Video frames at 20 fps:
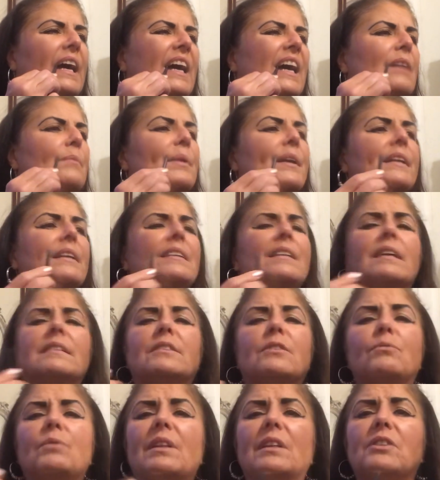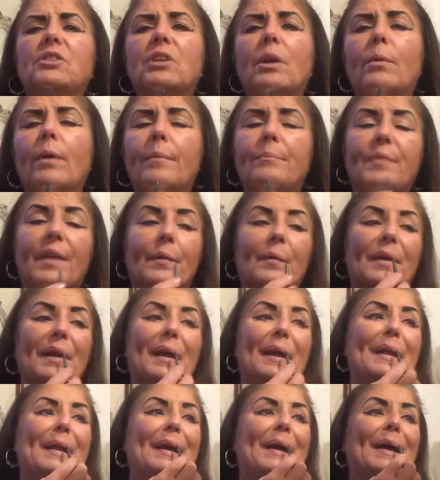But it doesn't really show up that red.